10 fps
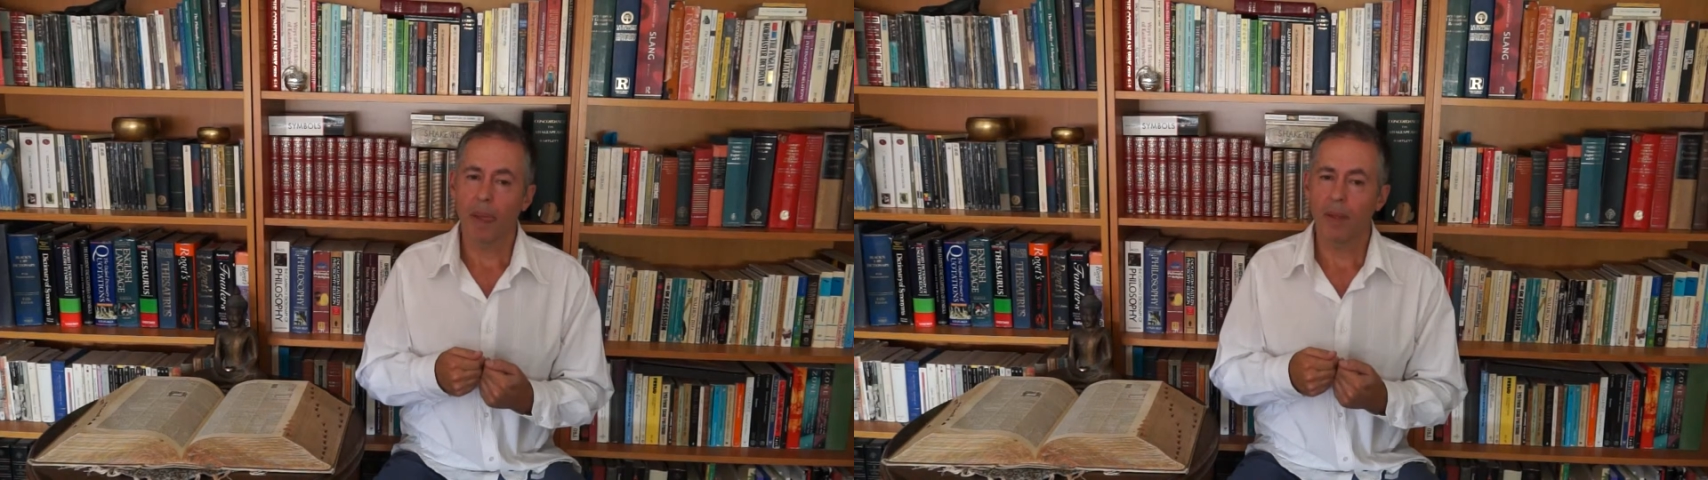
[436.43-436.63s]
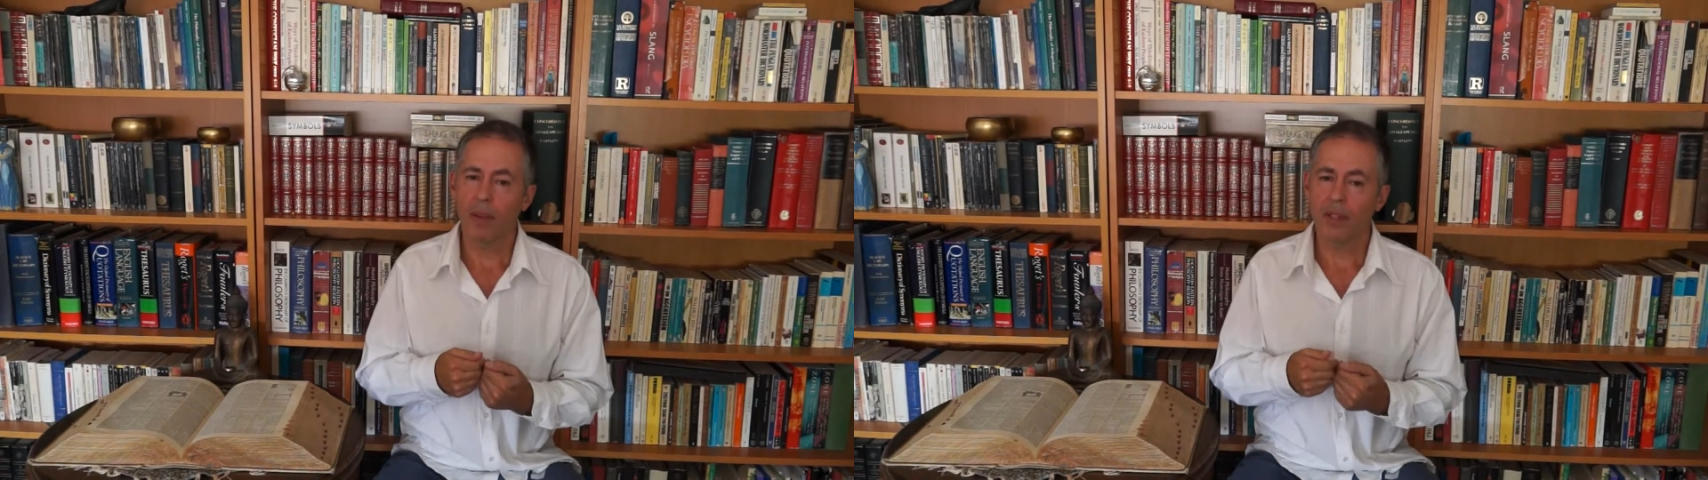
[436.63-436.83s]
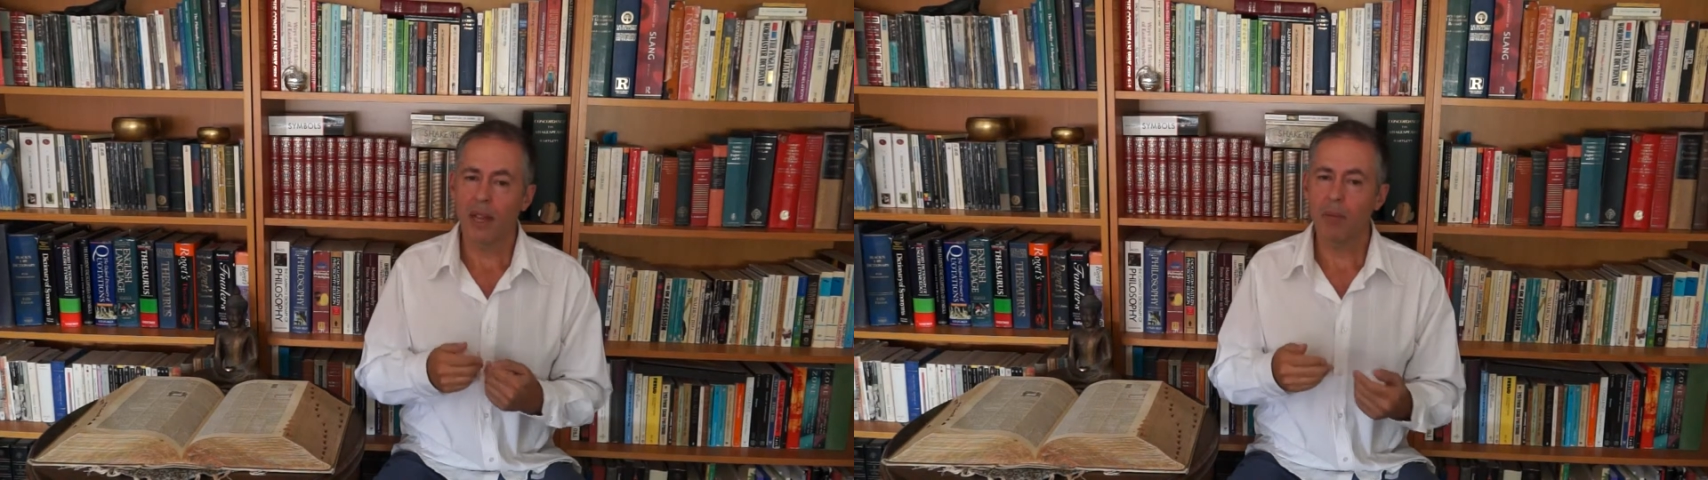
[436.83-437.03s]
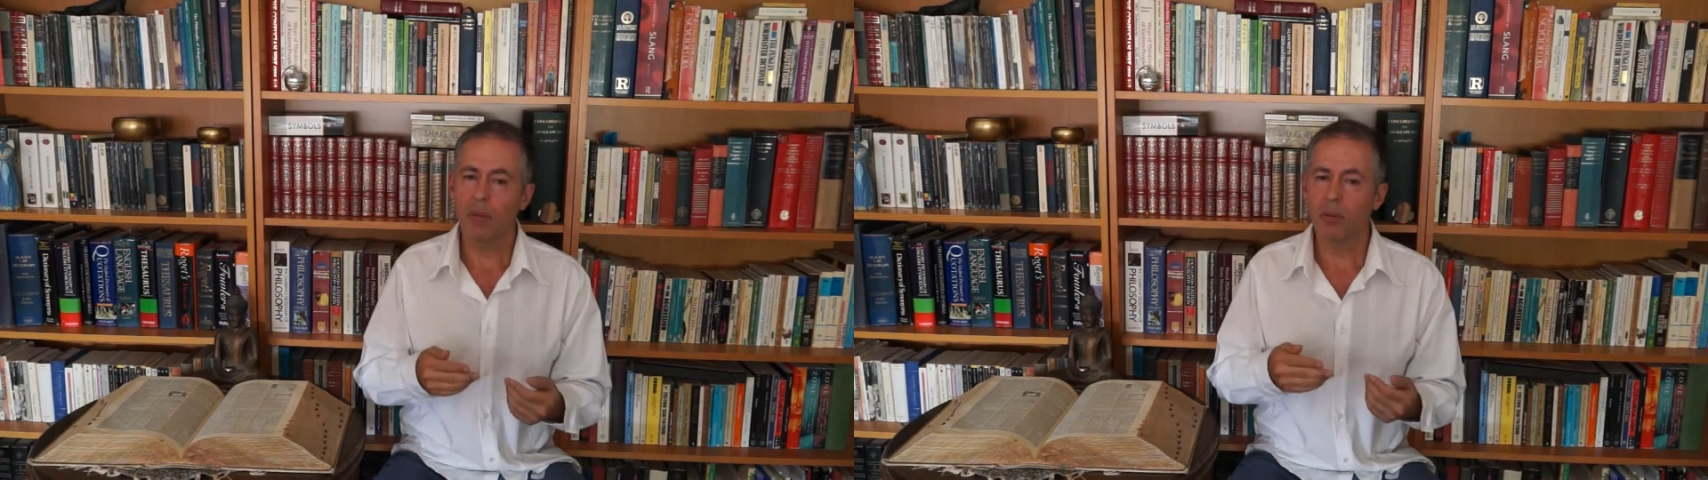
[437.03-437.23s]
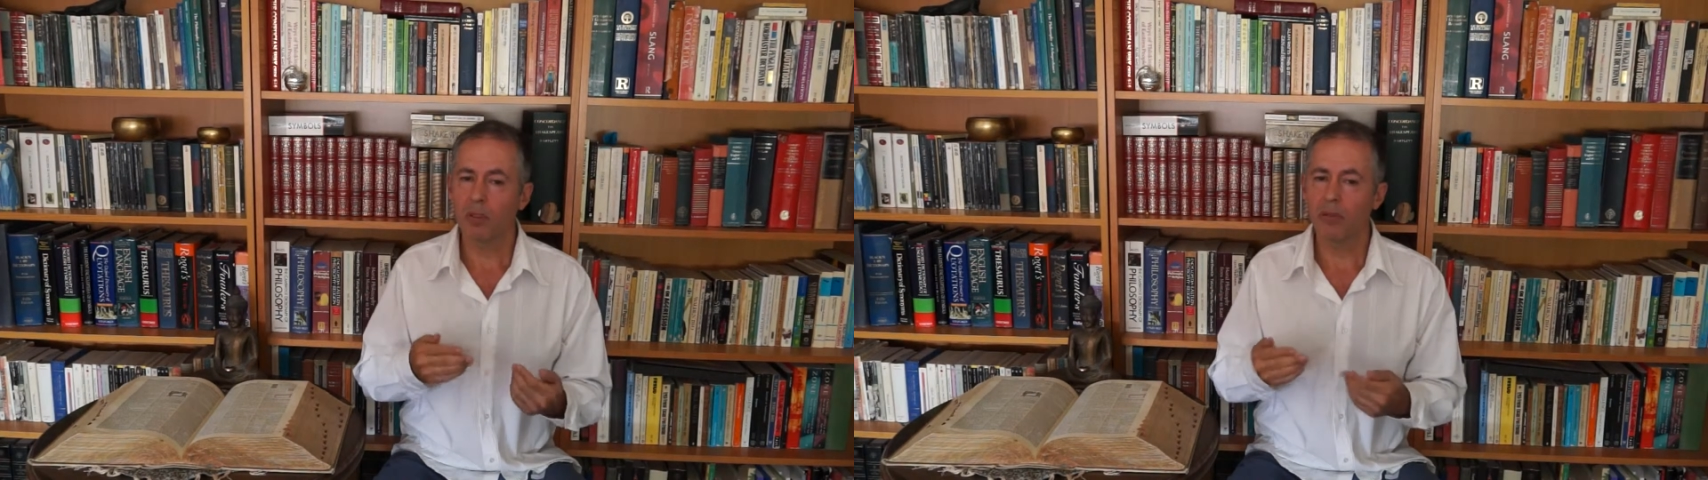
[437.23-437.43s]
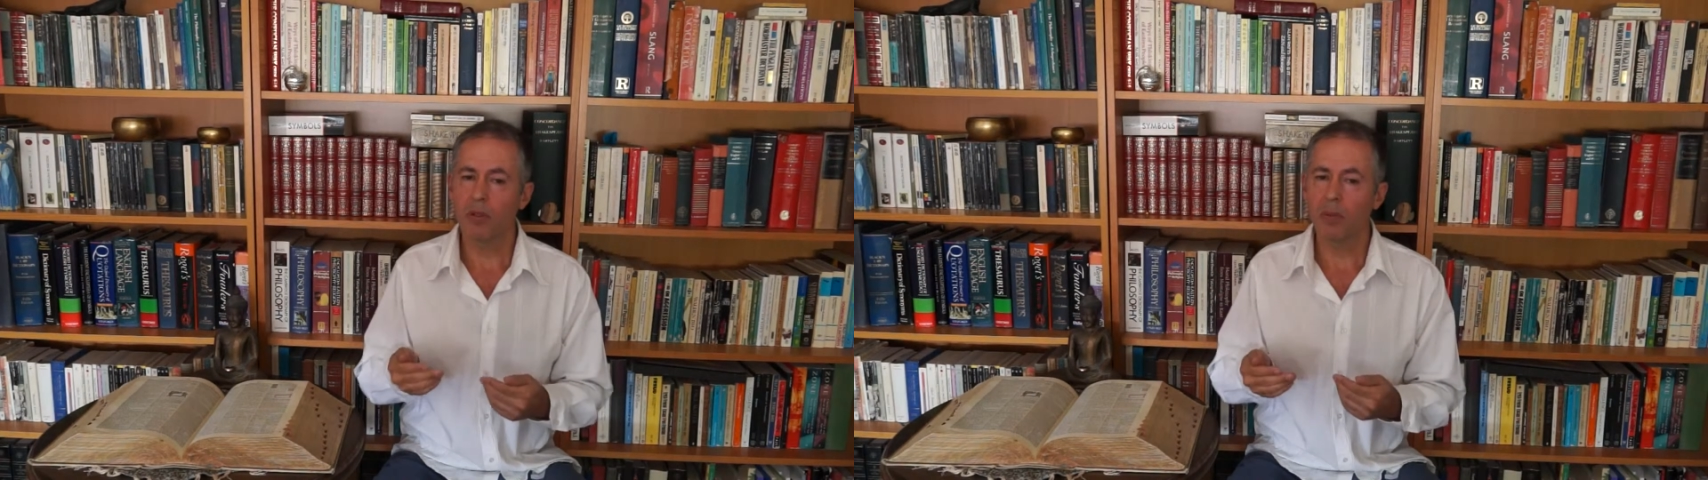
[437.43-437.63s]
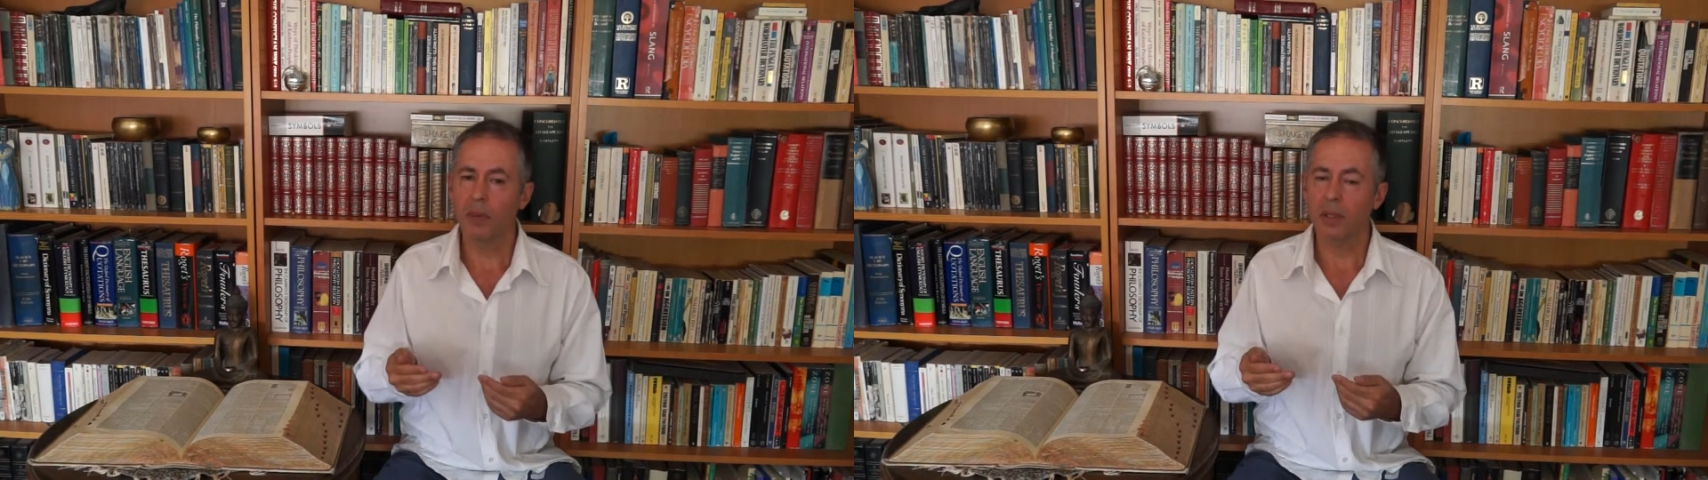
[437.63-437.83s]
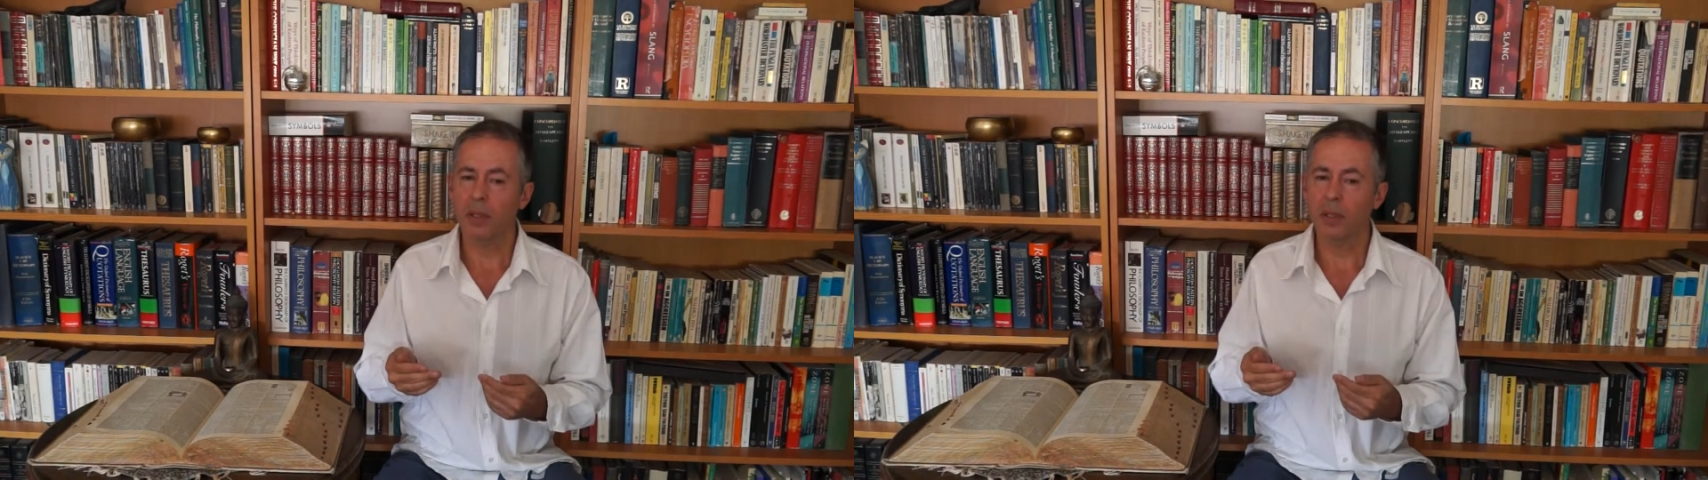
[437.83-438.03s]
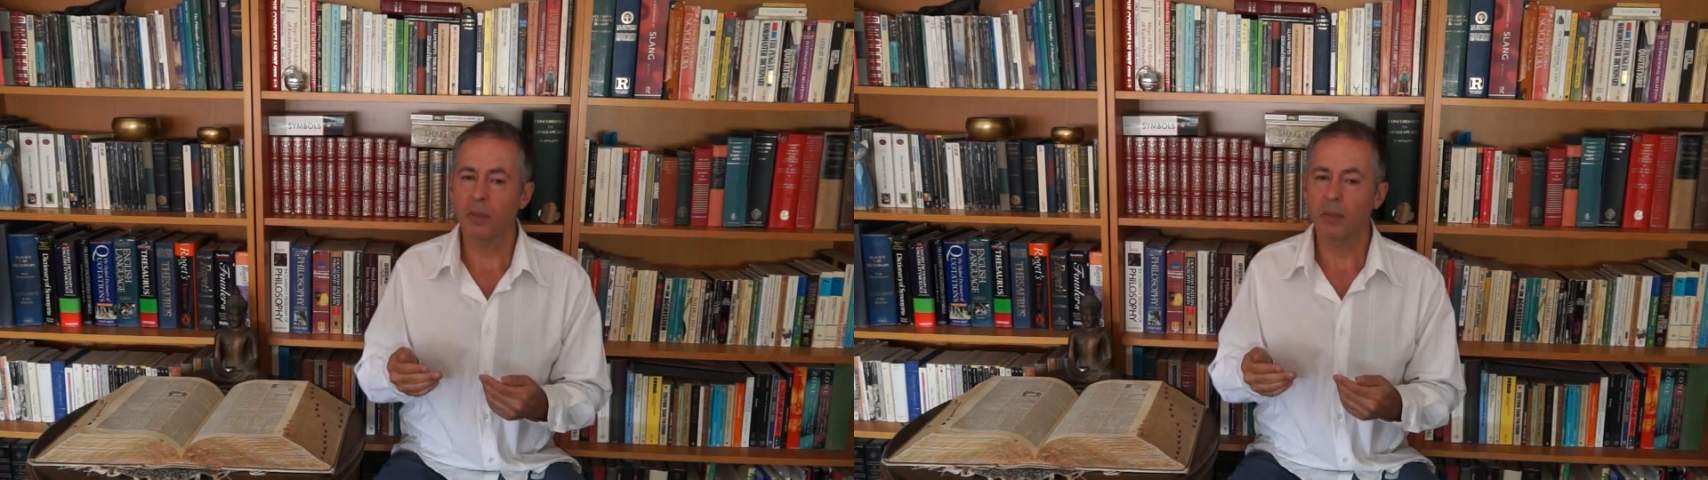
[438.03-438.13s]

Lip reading: the temporal deferment,